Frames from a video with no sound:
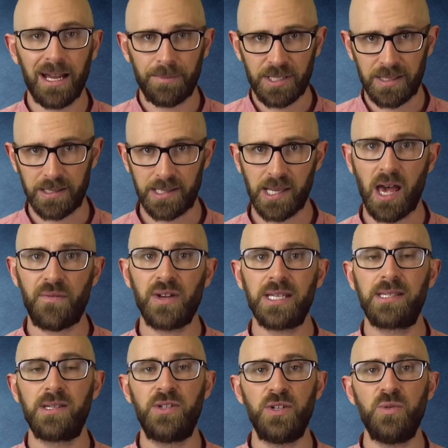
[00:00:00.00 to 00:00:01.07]
up to the
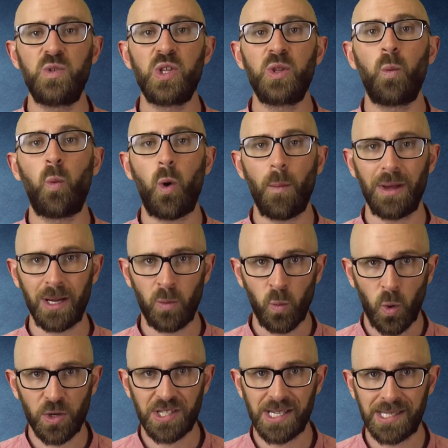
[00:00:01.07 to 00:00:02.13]
surface due to the warming
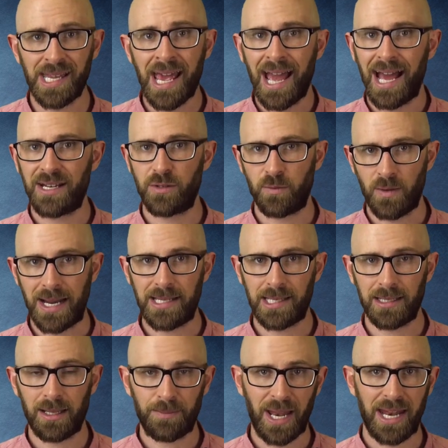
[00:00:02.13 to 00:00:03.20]
waters and
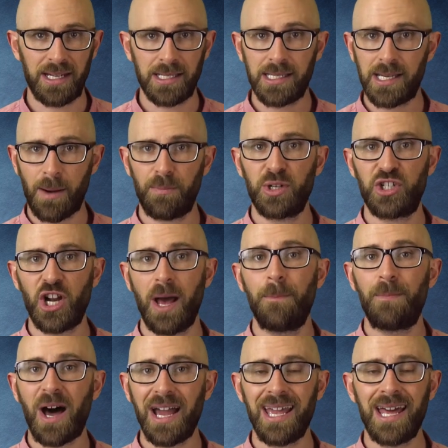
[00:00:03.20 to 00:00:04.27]
raising the planet's temperature
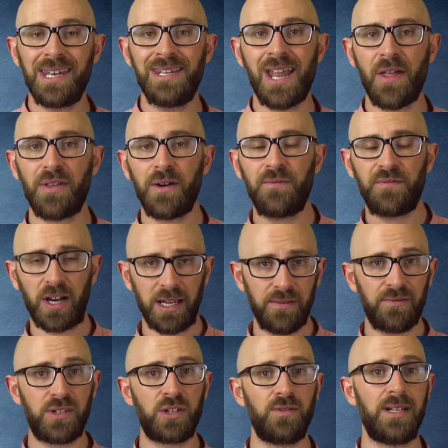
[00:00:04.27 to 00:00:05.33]
by another
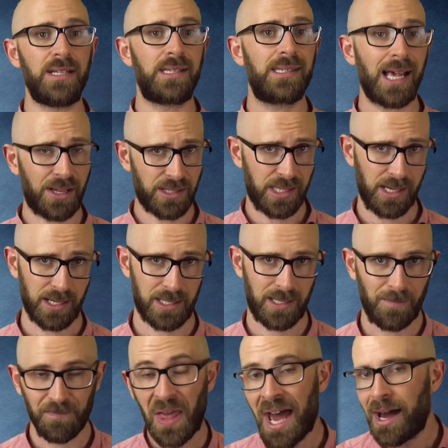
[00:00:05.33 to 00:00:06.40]
five degrees
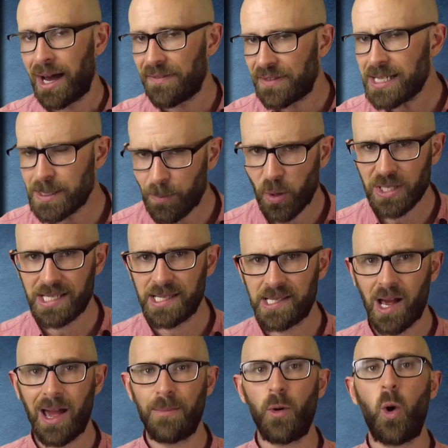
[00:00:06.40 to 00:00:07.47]
Celsius. At this point in
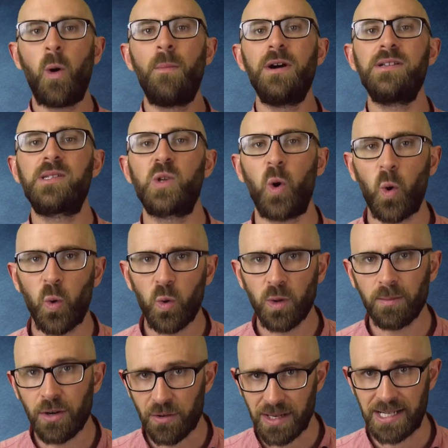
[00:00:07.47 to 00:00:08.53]
time, almost all
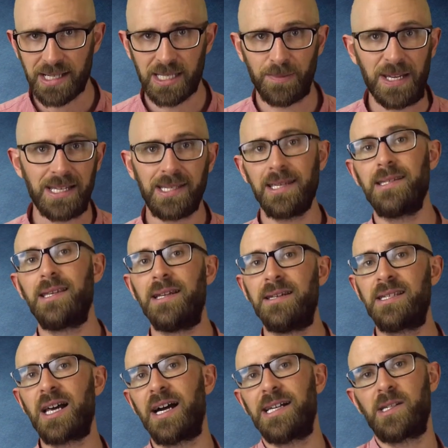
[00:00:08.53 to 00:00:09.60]
marine species
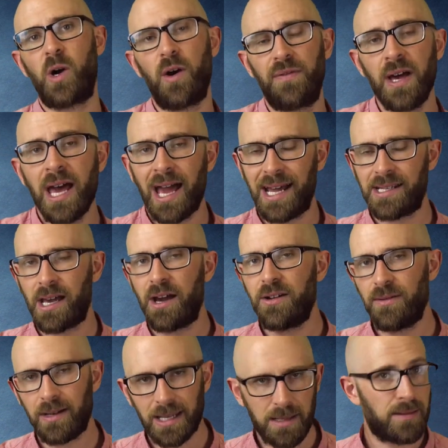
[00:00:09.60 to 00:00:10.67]
had died off, and
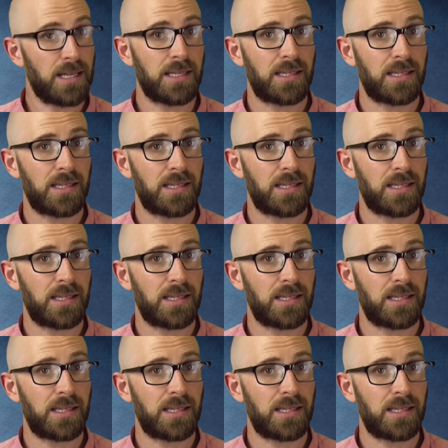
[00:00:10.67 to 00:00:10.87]
only the